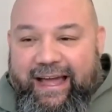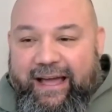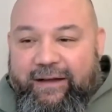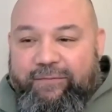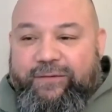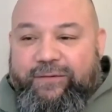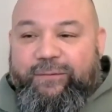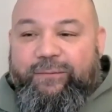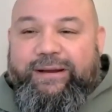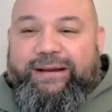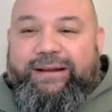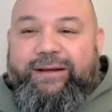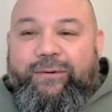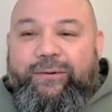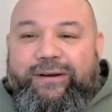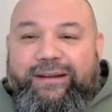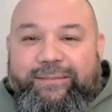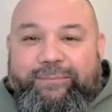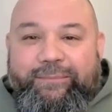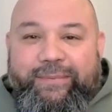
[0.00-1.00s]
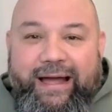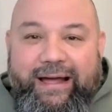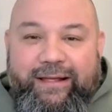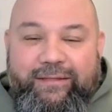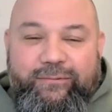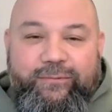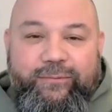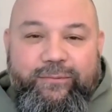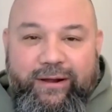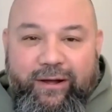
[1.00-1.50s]
After we go to the
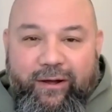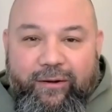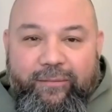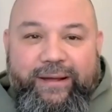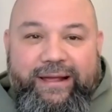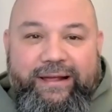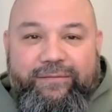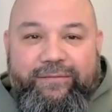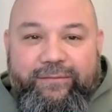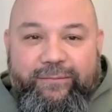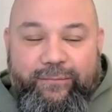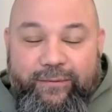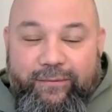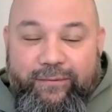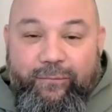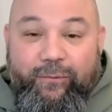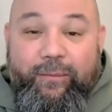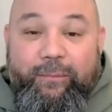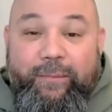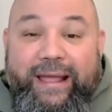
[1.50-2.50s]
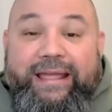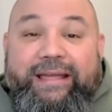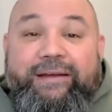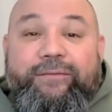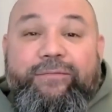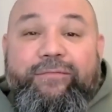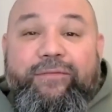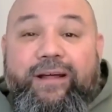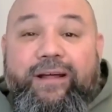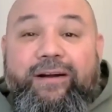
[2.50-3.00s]
bathroom, we all make we're, we're
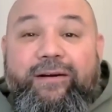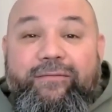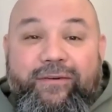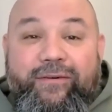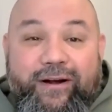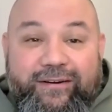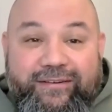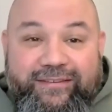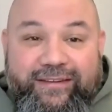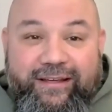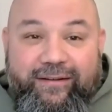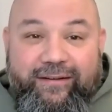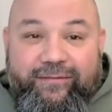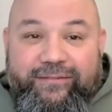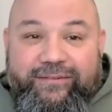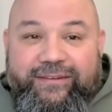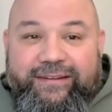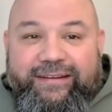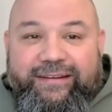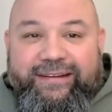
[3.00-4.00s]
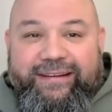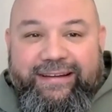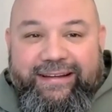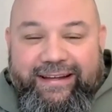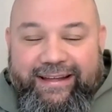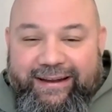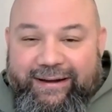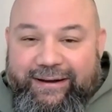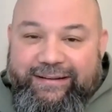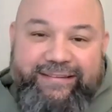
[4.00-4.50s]
making fun of ourselves,
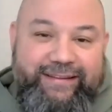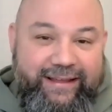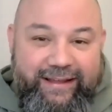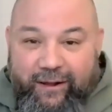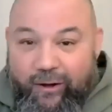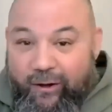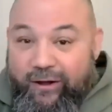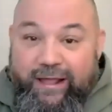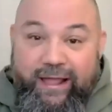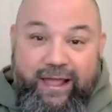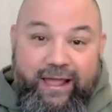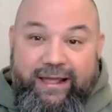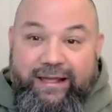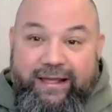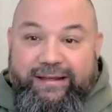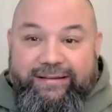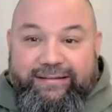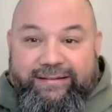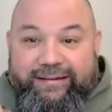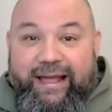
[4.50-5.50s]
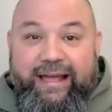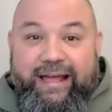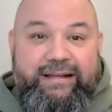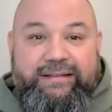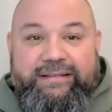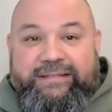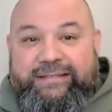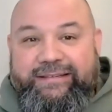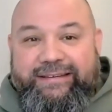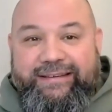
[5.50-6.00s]
and it's like okay,
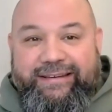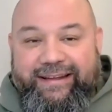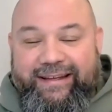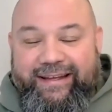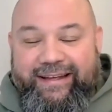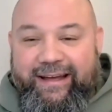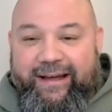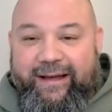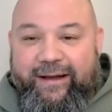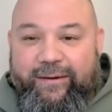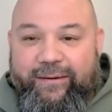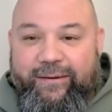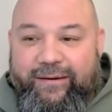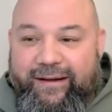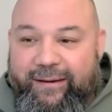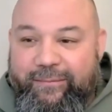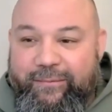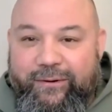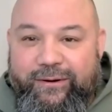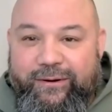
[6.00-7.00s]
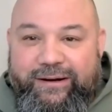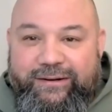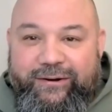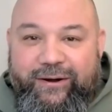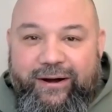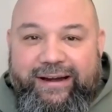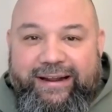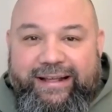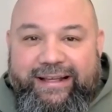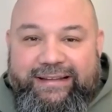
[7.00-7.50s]
next uh, I'm going to
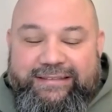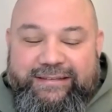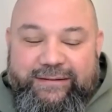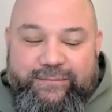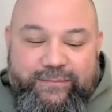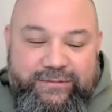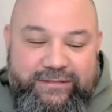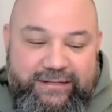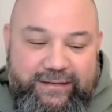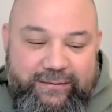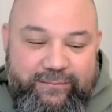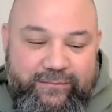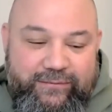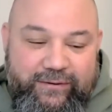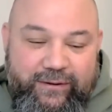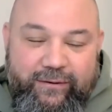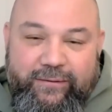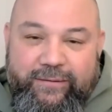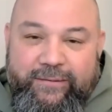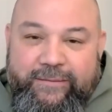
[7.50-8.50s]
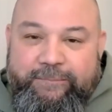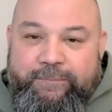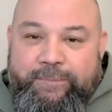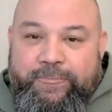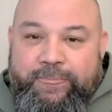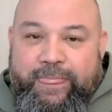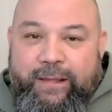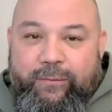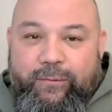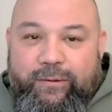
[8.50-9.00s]
try to get some sleep. So
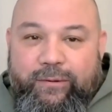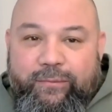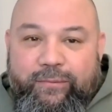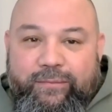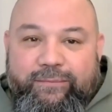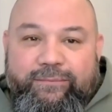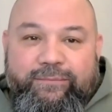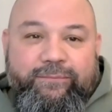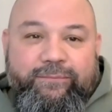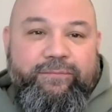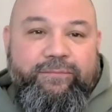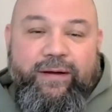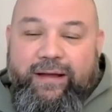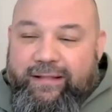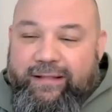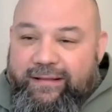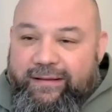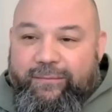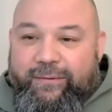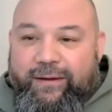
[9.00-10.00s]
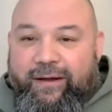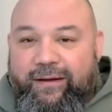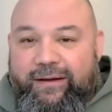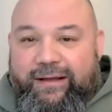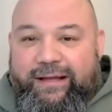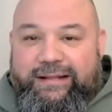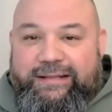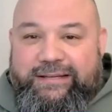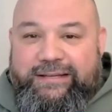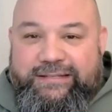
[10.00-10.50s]
we finally we all
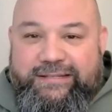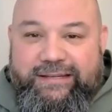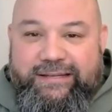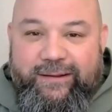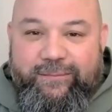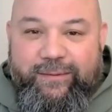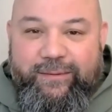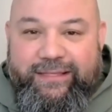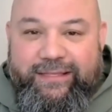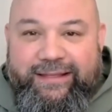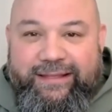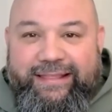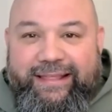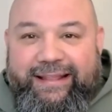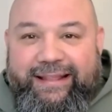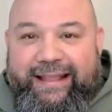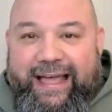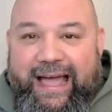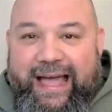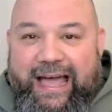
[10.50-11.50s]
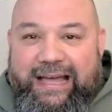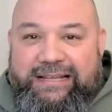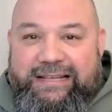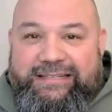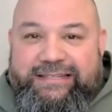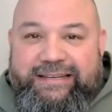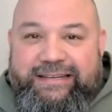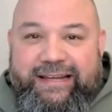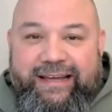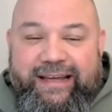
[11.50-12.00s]
get to sleep. I think the
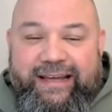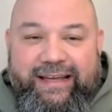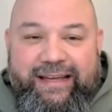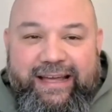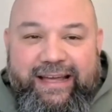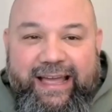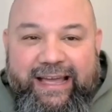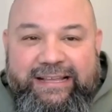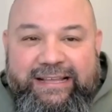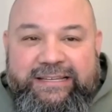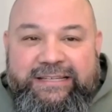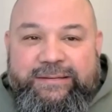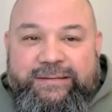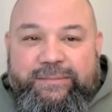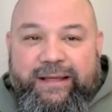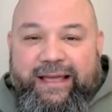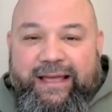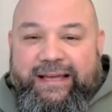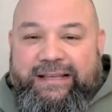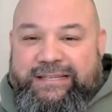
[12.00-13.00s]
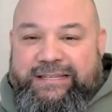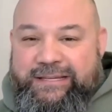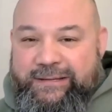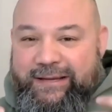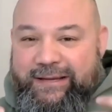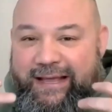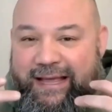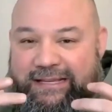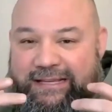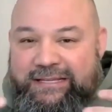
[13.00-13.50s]
last uh, ex ex
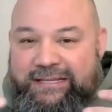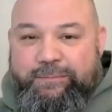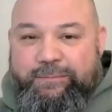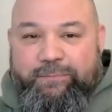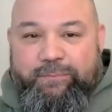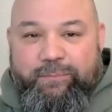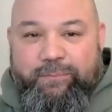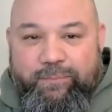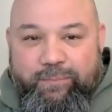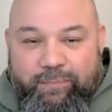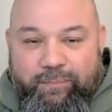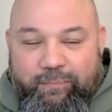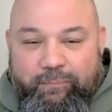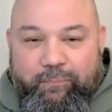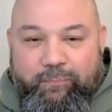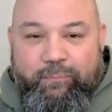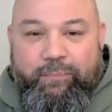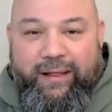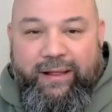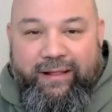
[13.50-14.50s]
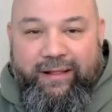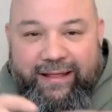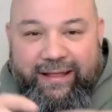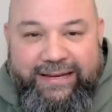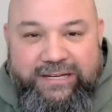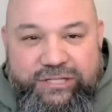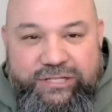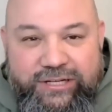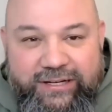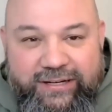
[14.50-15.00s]

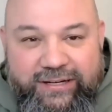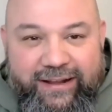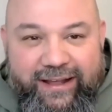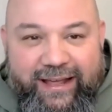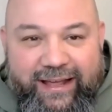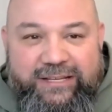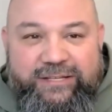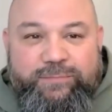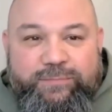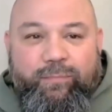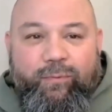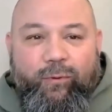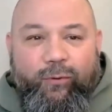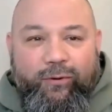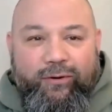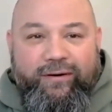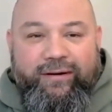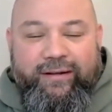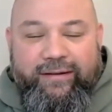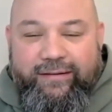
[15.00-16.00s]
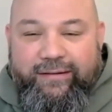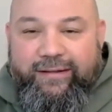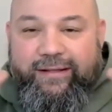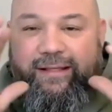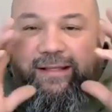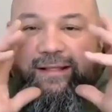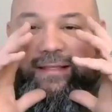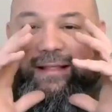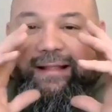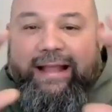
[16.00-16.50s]
expellation export
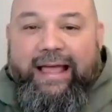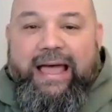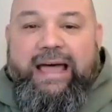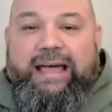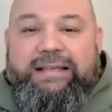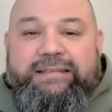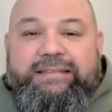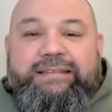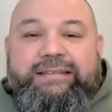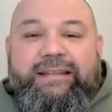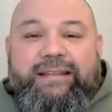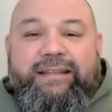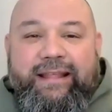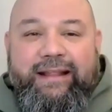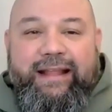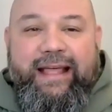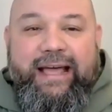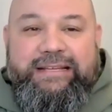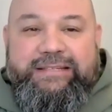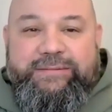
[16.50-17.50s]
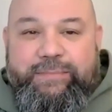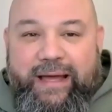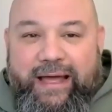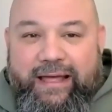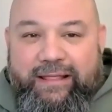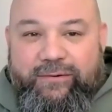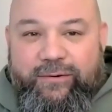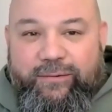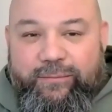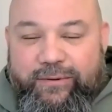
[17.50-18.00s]
the last the last
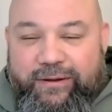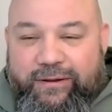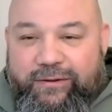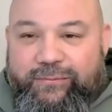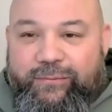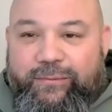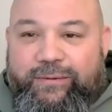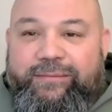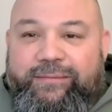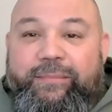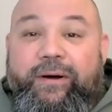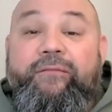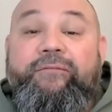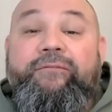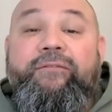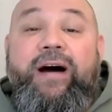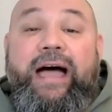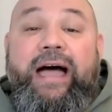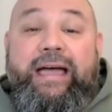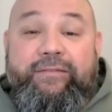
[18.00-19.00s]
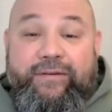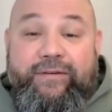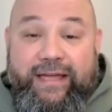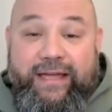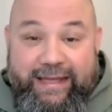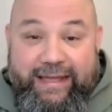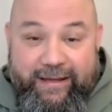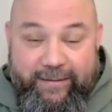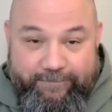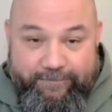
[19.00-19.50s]
bathroom we used was about 5
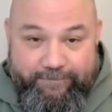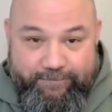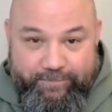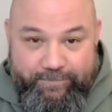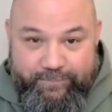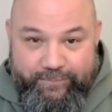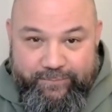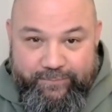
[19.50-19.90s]
a.m